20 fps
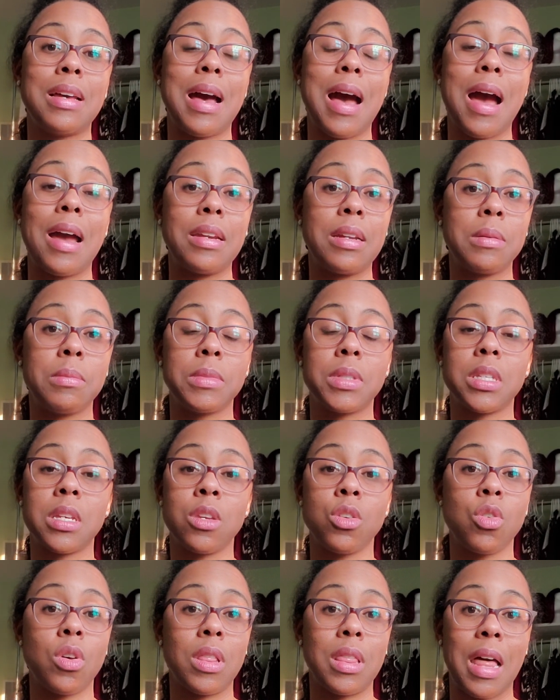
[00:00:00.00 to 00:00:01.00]
items
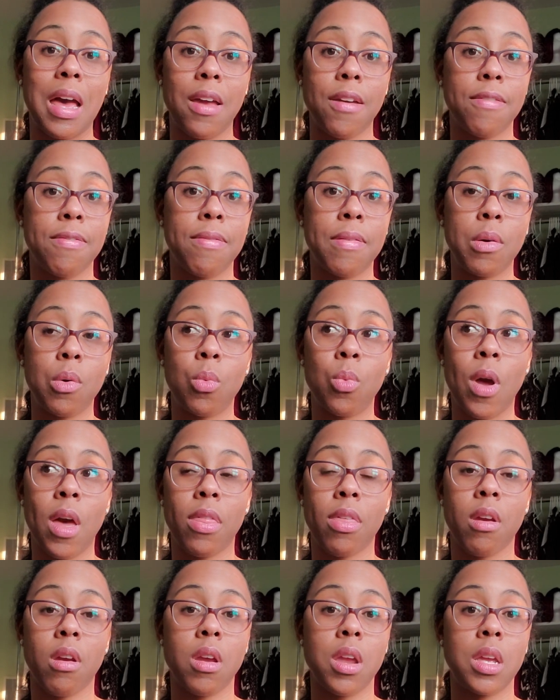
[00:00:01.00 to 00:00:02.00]
in your life,
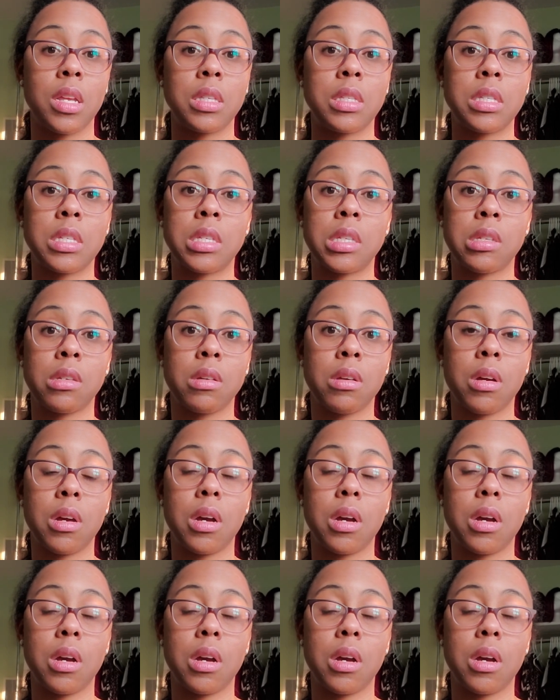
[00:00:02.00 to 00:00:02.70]
whether it's,